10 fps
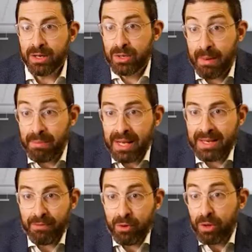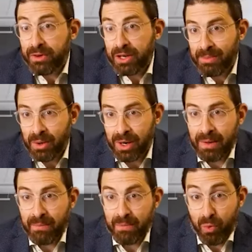So that means that if you live in a
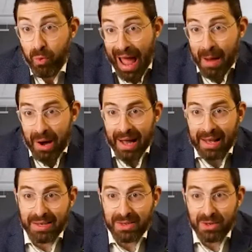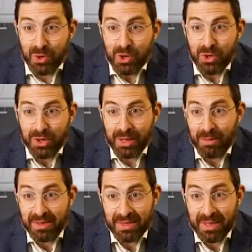community, the rabbi is usually the
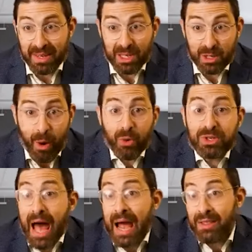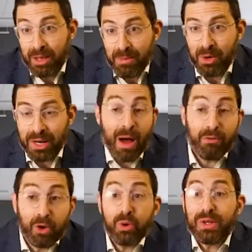most exposed guy in the community. Now,
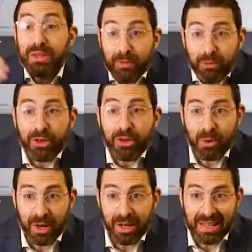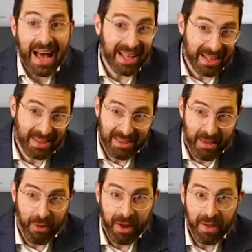if right. you go to a different community a lot, it's
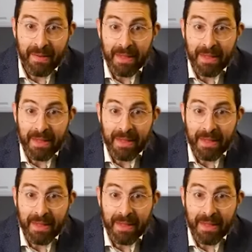different.